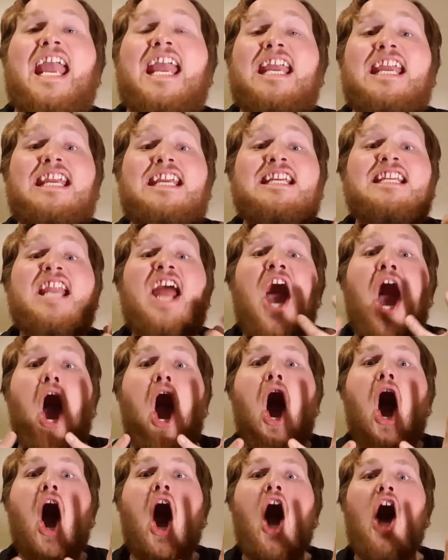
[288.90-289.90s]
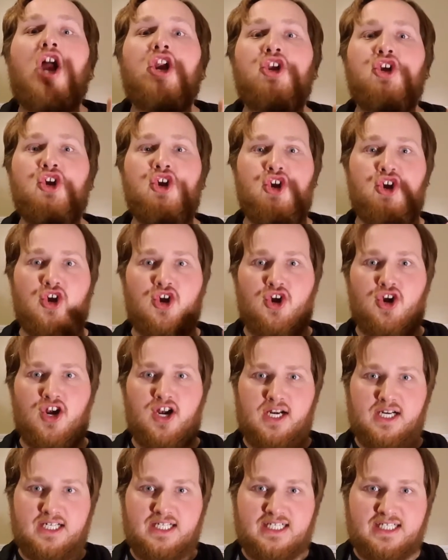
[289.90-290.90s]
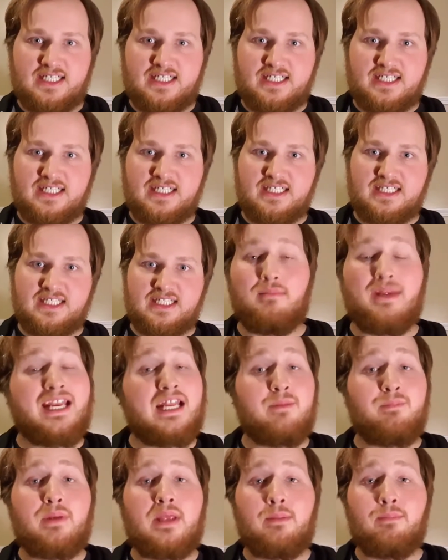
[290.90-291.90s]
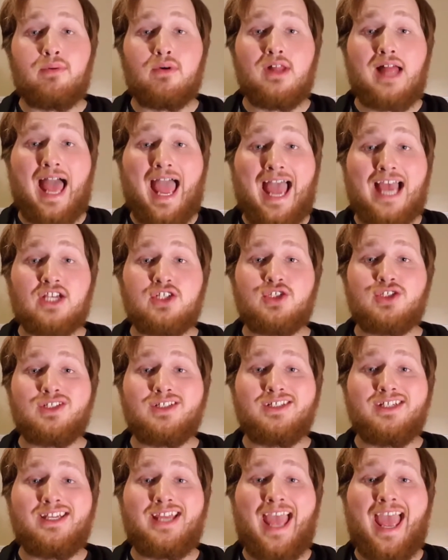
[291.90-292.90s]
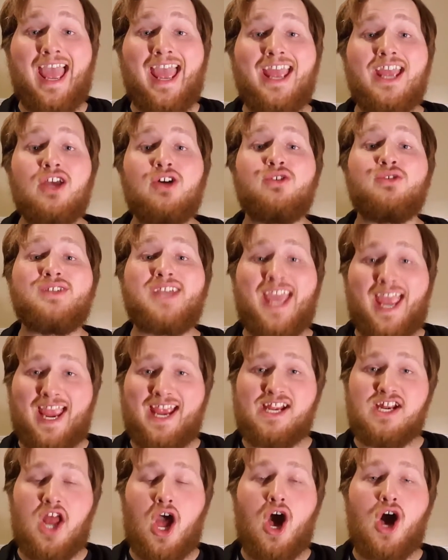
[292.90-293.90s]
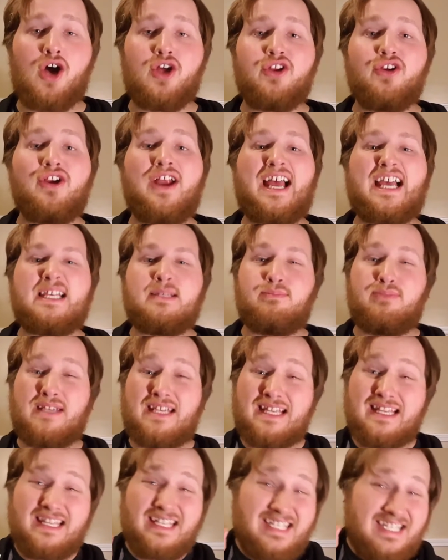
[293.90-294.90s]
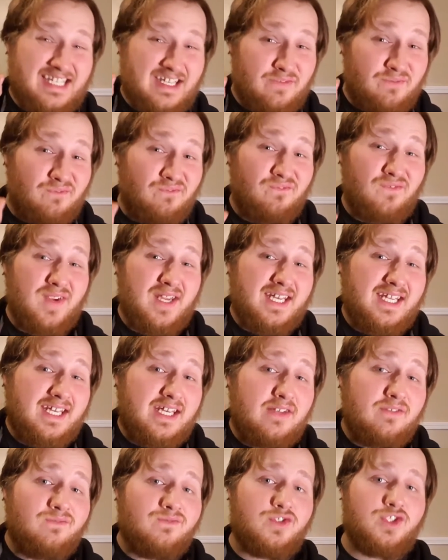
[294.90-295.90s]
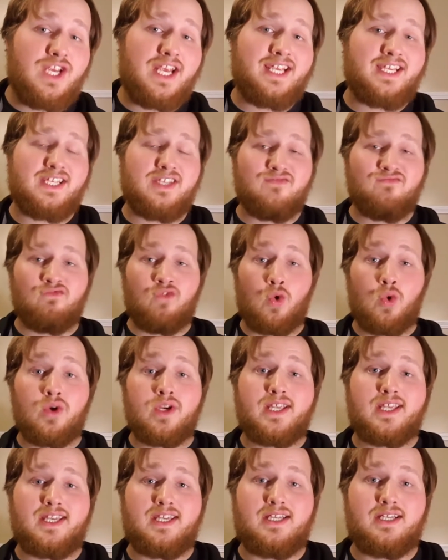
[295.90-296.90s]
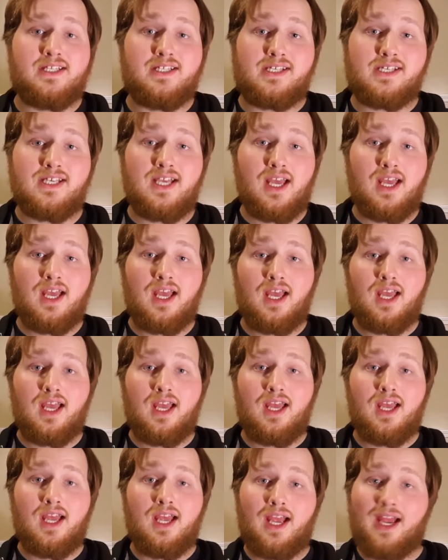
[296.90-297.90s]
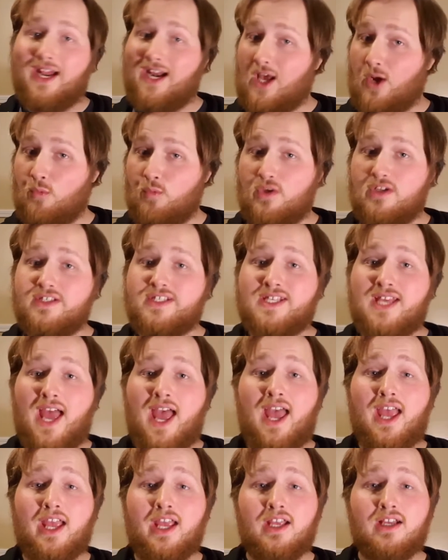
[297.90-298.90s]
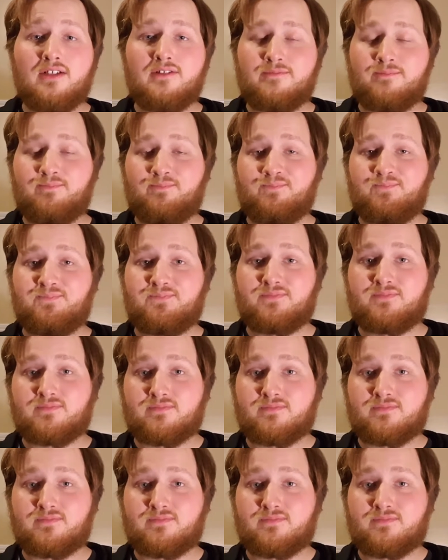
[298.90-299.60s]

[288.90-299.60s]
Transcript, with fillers: Kane Hodder. Many people actually hail Kane Hodder as being the definitive Jason Voorhees. And I will say,